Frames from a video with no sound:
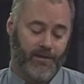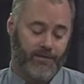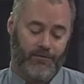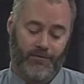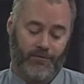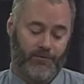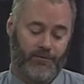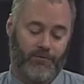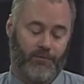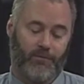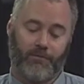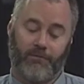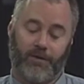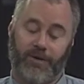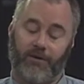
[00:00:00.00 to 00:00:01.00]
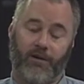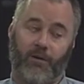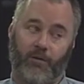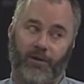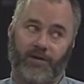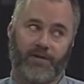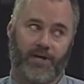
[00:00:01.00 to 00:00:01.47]
you, you, later on,
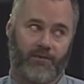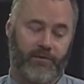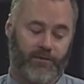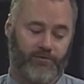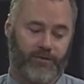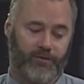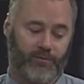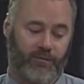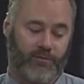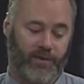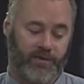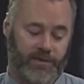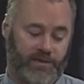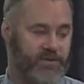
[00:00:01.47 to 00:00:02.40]
we're going to talk about your Facebook page.